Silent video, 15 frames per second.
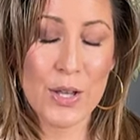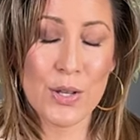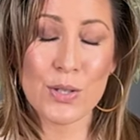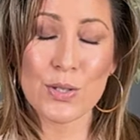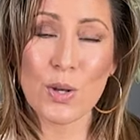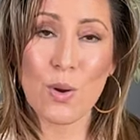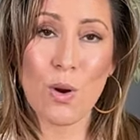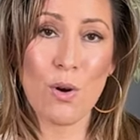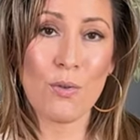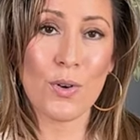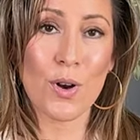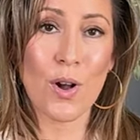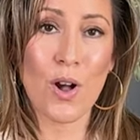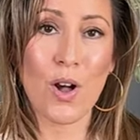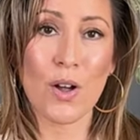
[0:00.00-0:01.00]
So
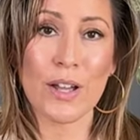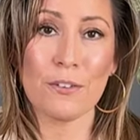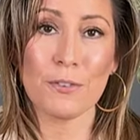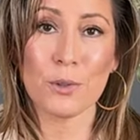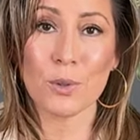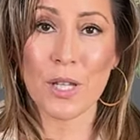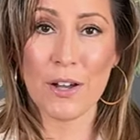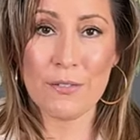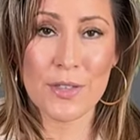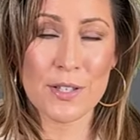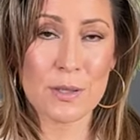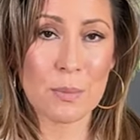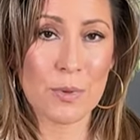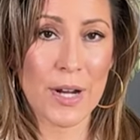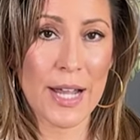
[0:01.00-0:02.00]
overall, if you love
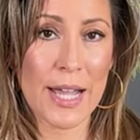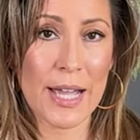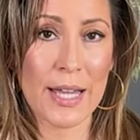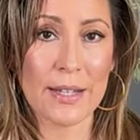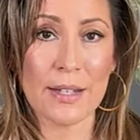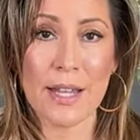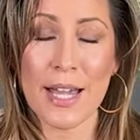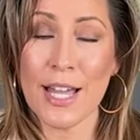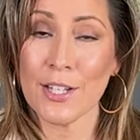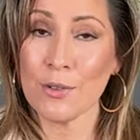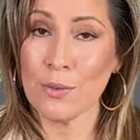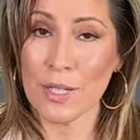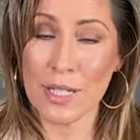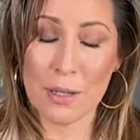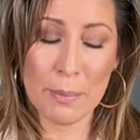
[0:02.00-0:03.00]
this brand and
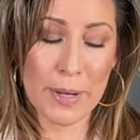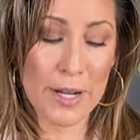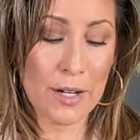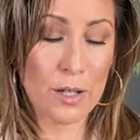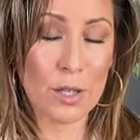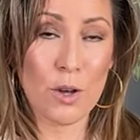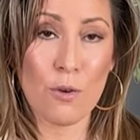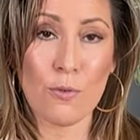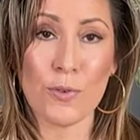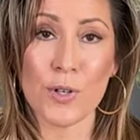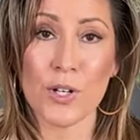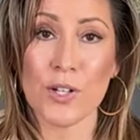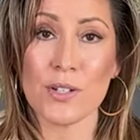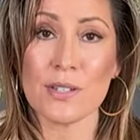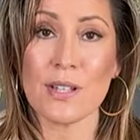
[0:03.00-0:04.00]
you need a pair of
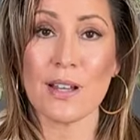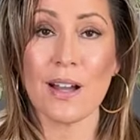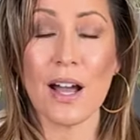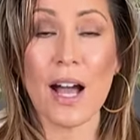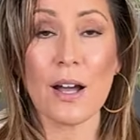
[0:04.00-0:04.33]
loafers,